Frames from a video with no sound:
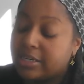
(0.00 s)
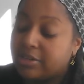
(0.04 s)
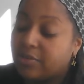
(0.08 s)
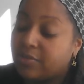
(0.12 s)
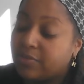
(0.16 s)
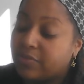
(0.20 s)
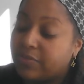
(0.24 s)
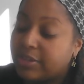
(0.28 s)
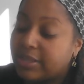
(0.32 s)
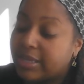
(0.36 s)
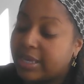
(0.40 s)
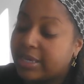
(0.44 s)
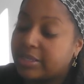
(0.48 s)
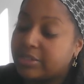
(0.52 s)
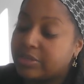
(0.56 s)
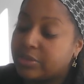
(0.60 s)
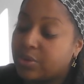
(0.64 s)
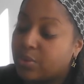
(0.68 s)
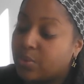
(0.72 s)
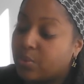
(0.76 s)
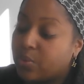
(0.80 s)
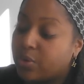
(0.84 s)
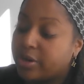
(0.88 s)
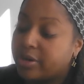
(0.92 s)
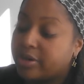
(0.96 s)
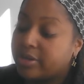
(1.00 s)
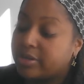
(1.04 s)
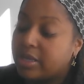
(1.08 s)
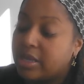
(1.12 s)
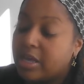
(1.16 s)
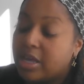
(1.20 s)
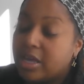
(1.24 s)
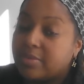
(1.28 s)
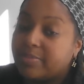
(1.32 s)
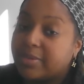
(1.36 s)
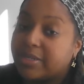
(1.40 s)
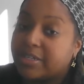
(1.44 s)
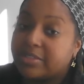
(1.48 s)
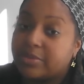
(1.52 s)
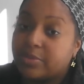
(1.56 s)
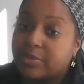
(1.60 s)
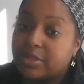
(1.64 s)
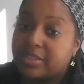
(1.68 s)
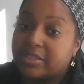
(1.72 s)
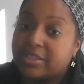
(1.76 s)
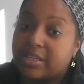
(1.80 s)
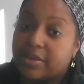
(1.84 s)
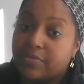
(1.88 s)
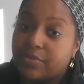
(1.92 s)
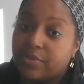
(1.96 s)
I don't feel like it's gonna work because with
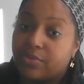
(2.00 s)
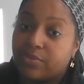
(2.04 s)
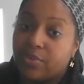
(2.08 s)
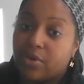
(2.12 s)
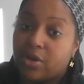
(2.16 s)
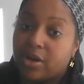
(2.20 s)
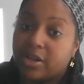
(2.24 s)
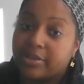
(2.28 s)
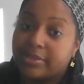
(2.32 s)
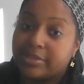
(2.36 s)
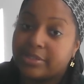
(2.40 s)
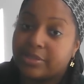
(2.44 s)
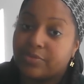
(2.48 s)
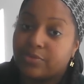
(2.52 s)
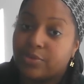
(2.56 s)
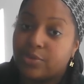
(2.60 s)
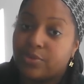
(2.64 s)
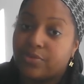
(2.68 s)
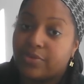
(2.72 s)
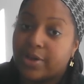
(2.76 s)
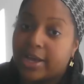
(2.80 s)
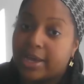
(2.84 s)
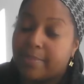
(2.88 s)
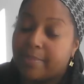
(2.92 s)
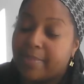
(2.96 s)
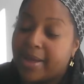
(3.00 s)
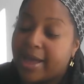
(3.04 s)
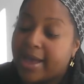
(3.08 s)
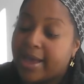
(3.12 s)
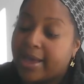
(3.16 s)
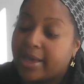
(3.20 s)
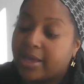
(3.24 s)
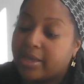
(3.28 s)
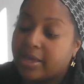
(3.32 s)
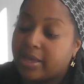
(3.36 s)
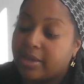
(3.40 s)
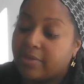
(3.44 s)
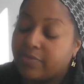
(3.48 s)
the Seven of Wands, if you fight back,